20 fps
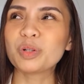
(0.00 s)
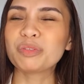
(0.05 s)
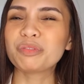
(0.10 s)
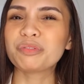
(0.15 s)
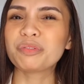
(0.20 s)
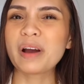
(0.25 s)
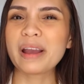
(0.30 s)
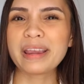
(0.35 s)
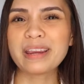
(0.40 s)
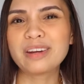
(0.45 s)

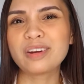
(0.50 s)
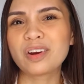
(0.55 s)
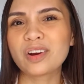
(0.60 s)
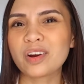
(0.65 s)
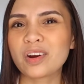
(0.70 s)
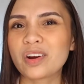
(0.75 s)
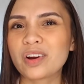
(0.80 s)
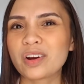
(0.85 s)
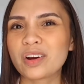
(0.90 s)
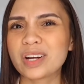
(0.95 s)
find
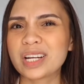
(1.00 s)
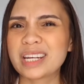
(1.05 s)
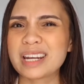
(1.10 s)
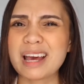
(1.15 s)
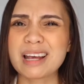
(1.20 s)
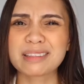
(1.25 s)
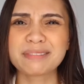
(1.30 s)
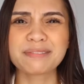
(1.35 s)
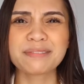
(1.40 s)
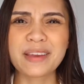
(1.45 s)
her
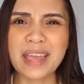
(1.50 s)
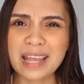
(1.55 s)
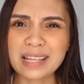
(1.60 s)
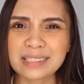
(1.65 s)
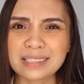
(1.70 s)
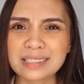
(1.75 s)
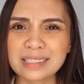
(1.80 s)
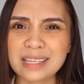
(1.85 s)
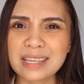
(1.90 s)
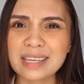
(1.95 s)
not
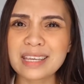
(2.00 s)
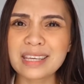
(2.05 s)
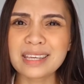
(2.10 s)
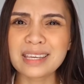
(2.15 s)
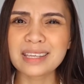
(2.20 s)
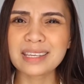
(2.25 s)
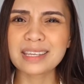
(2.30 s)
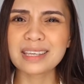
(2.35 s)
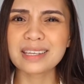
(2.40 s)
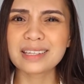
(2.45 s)

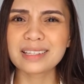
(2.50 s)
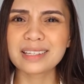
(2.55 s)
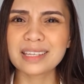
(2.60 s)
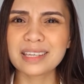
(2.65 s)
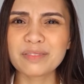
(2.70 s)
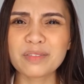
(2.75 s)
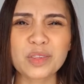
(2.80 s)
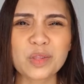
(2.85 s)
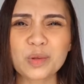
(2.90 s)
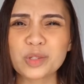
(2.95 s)
fancy,
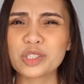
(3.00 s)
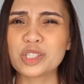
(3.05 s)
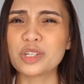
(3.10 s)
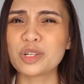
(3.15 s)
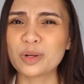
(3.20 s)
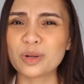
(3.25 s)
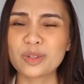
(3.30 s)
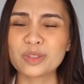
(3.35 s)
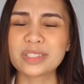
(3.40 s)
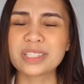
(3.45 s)
even though she
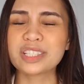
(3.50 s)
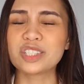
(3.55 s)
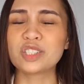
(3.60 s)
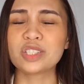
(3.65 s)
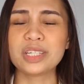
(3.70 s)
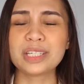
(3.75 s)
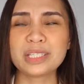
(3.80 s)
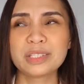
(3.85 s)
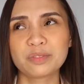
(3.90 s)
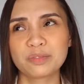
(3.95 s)
knows that
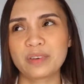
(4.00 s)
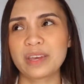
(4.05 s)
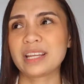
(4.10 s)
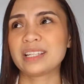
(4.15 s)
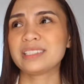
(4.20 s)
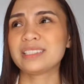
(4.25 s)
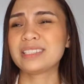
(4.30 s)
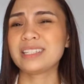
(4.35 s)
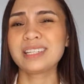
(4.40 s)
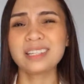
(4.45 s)
she is
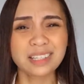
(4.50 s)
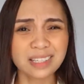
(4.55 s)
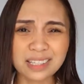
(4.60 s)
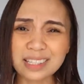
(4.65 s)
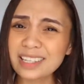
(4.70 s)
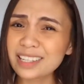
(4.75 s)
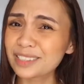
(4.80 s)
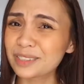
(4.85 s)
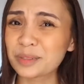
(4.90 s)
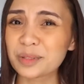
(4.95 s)
fancy,
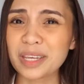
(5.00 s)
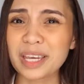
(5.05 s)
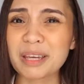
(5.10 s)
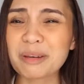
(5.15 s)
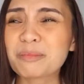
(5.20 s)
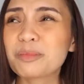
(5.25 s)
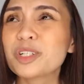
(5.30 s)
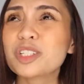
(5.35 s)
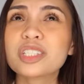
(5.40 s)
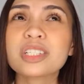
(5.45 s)
it's okay.
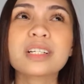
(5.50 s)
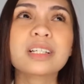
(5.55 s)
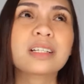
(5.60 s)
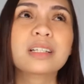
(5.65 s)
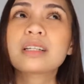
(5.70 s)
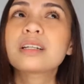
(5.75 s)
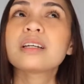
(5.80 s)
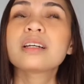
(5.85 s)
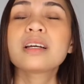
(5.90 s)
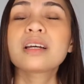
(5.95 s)
Mersha
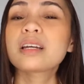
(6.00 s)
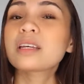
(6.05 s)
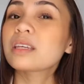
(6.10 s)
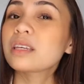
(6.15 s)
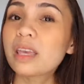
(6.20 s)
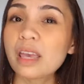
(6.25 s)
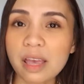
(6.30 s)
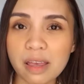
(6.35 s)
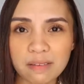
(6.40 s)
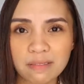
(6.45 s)

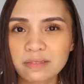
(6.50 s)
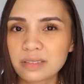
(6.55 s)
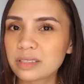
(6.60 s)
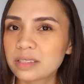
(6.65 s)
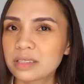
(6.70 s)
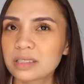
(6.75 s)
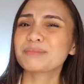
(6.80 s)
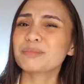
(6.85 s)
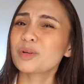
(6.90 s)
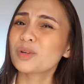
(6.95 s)
Kevs,
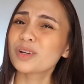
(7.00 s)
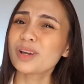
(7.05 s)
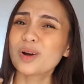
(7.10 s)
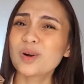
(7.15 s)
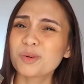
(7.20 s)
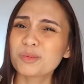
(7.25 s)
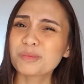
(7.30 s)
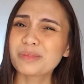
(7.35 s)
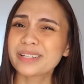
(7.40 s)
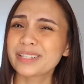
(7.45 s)
mo na
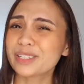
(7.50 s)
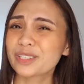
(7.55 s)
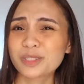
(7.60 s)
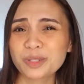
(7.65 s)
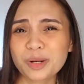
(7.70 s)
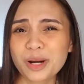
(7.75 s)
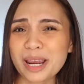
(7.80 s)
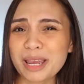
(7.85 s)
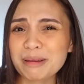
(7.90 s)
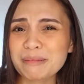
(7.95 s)
akong
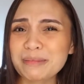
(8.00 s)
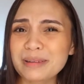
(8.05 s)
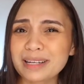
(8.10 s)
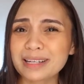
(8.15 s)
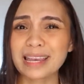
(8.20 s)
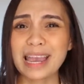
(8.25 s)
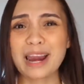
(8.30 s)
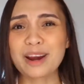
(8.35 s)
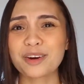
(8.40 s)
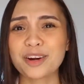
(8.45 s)
ma-describe na
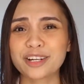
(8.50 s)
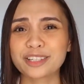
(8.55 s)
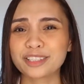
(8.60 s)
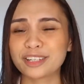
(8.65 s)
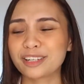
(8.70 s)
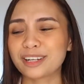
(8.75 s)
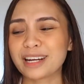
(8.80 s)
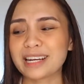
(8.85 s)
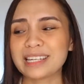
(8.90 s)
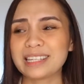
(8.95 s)
character
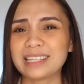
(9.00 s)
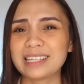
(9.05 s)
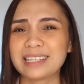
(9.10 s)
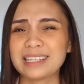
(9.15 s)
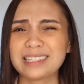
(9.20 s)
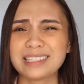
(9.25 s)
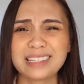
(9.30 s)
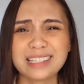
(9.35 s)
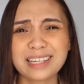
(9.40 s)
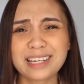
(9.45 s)
ani
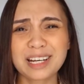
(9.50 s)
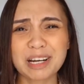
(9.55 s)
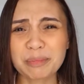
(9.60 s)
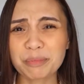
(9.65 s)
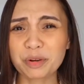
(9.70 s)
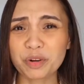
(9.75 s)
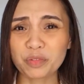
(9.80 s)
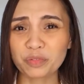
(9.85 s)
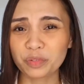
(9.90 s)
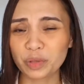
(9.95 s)
niya nga
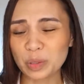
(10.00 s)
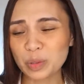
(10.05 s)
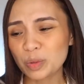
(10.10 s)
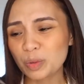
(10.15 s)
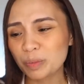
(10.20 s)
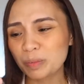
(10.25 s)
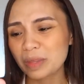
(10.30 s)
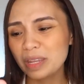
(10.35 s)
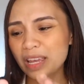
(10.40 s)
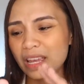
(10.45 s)
perfume.